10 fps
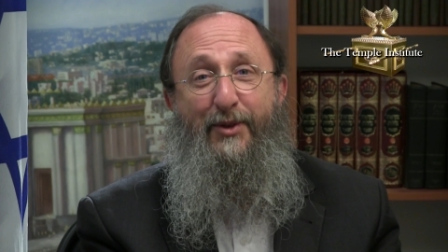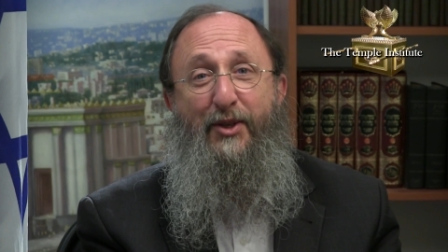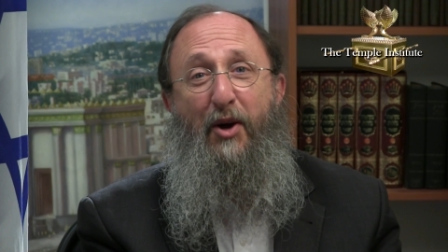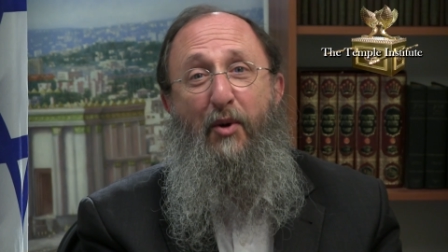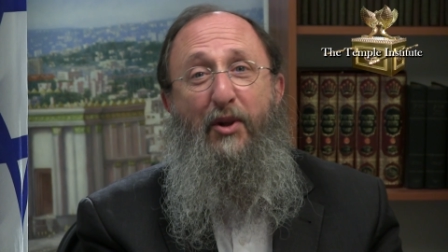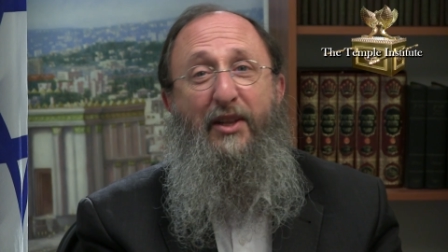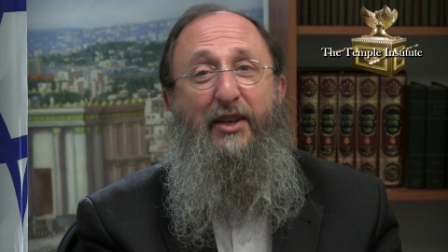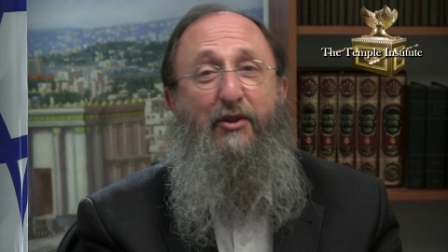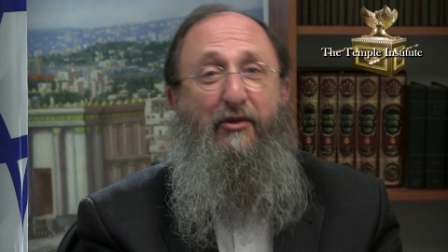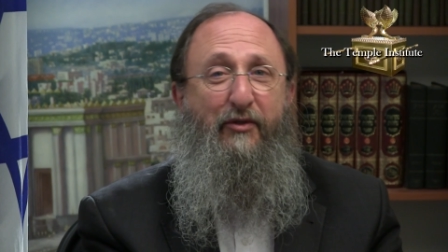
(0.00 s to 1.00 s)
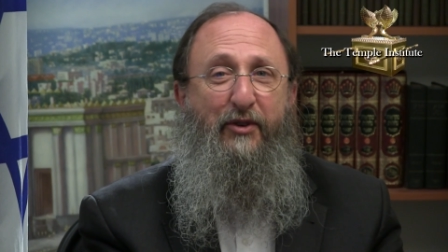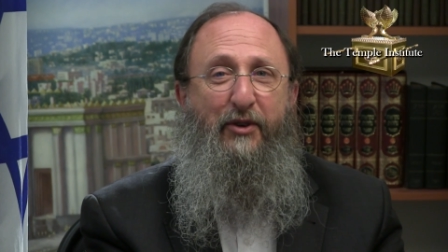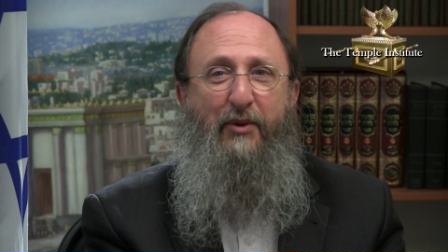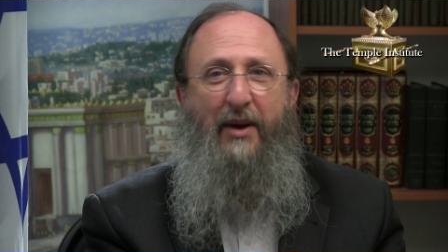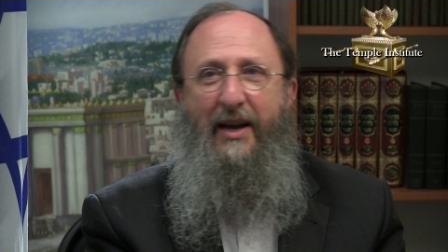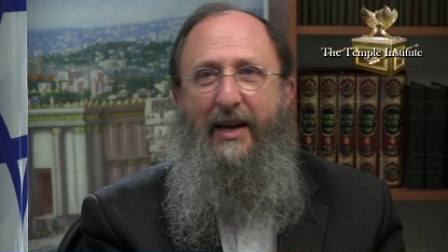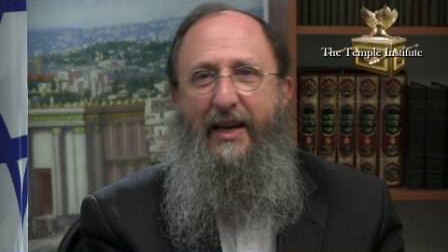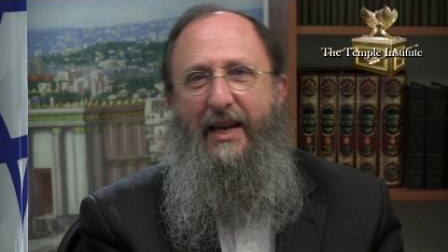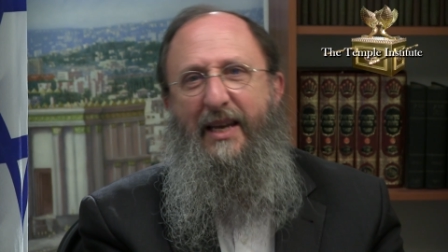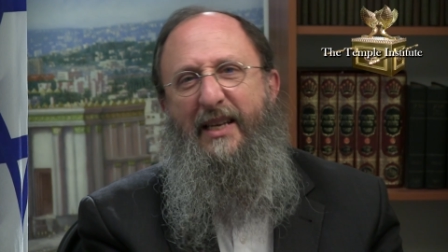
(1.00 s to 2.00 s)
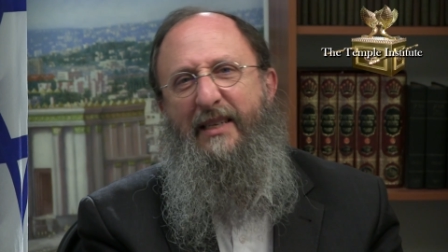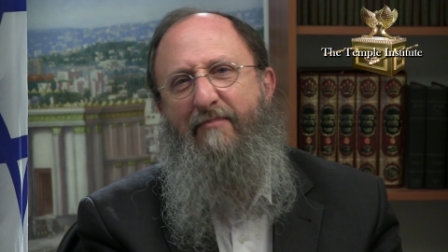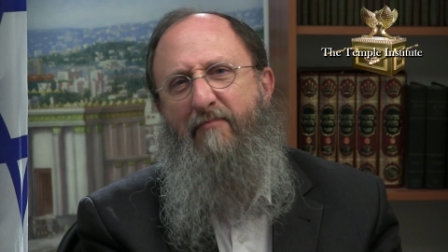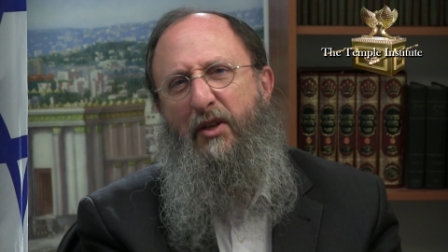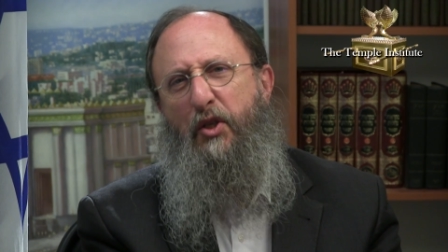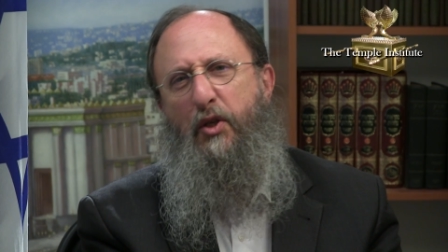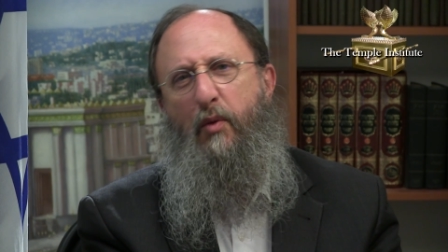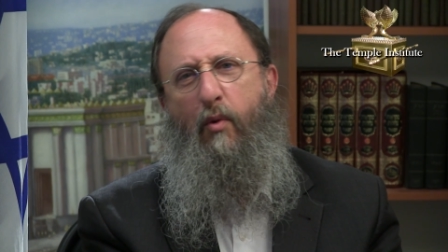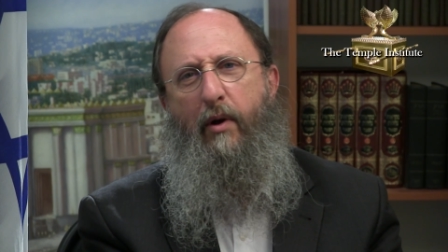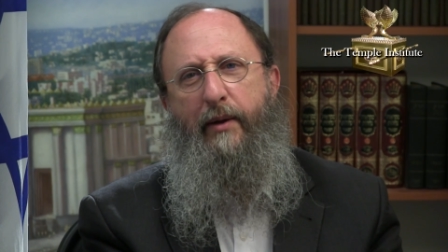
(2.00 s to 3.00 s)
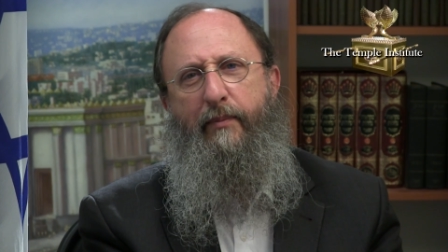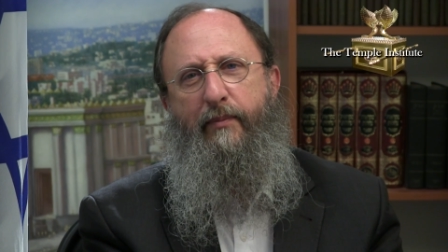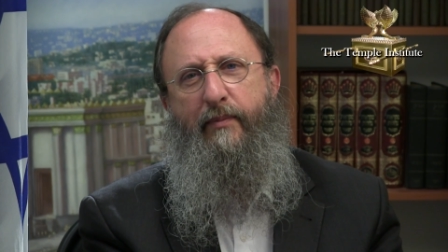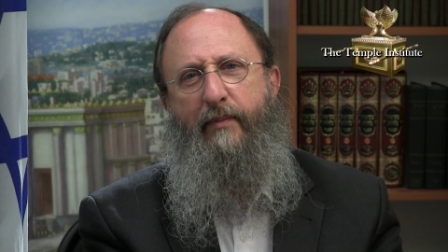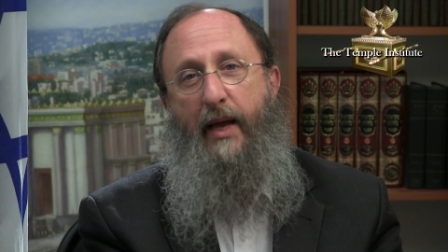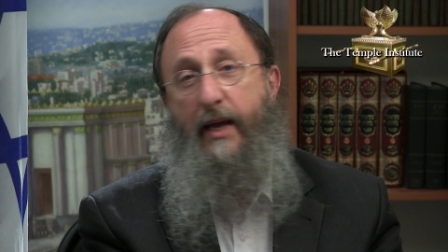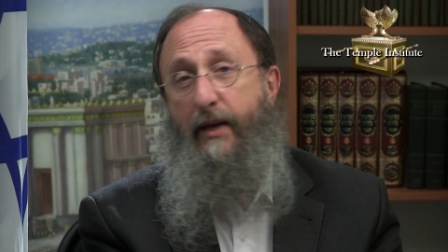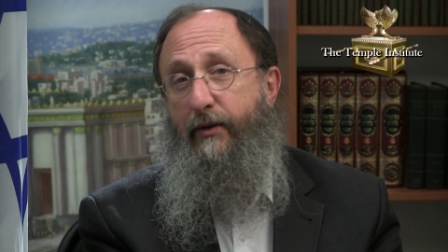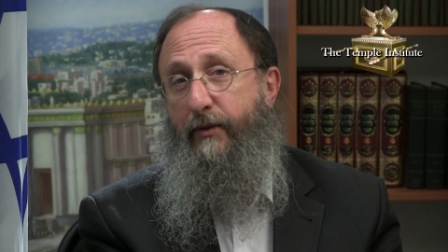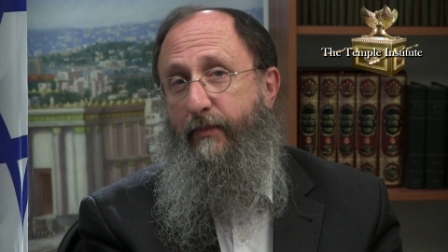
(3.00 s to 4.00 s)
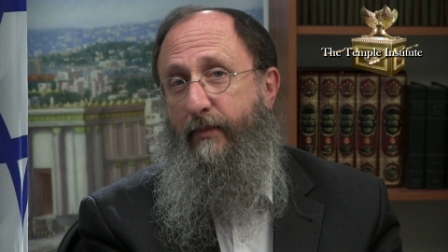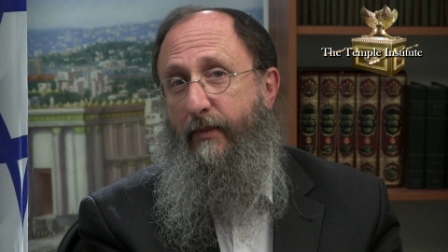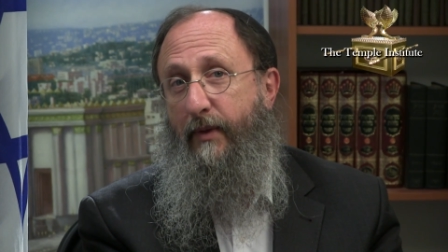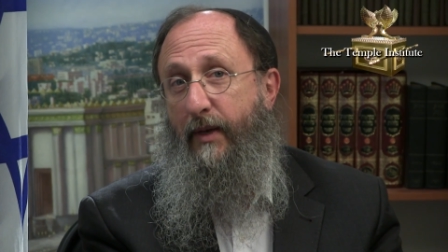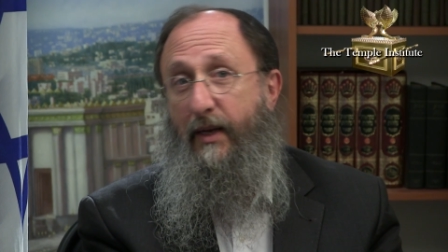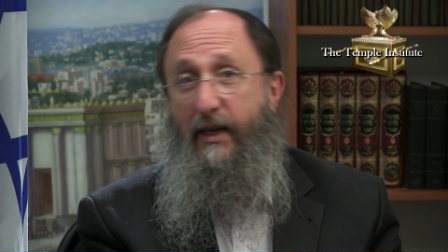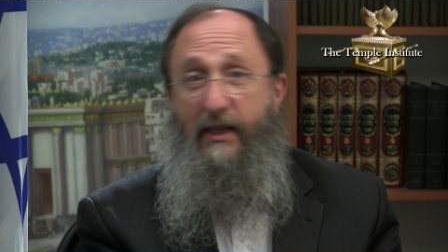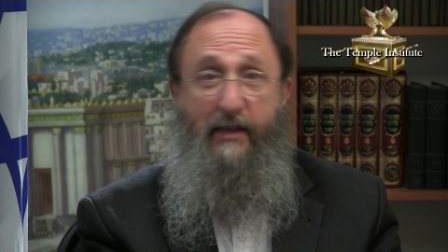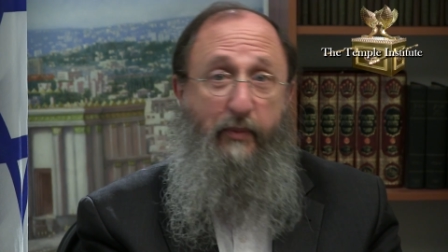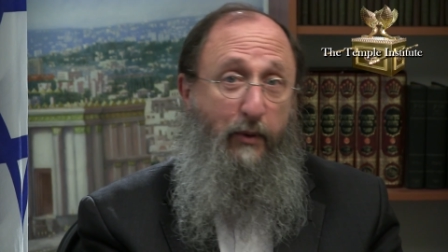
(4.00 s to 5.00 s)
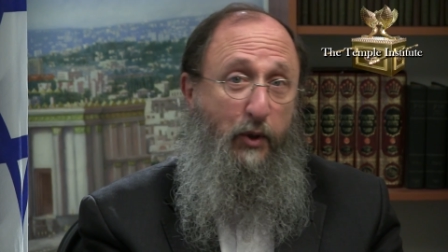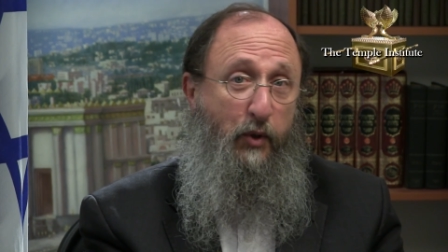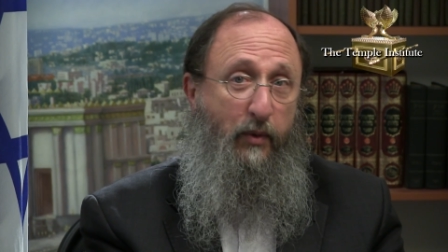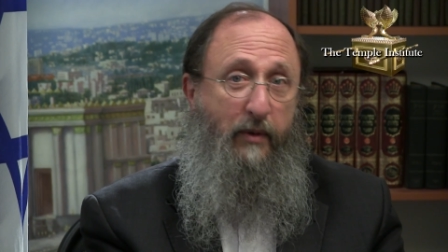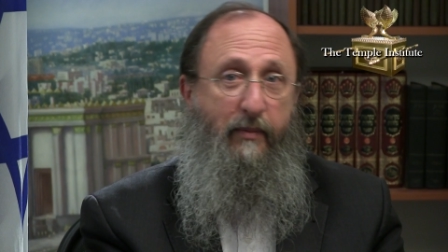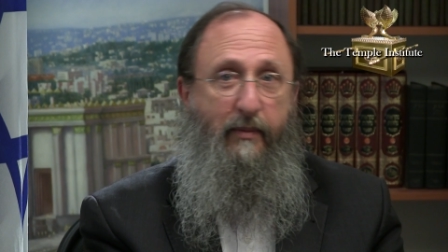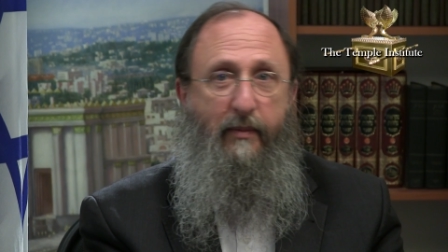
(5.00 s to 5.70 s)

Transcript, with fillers: Totally good for you. Eat as much as you want. And it's spiritual.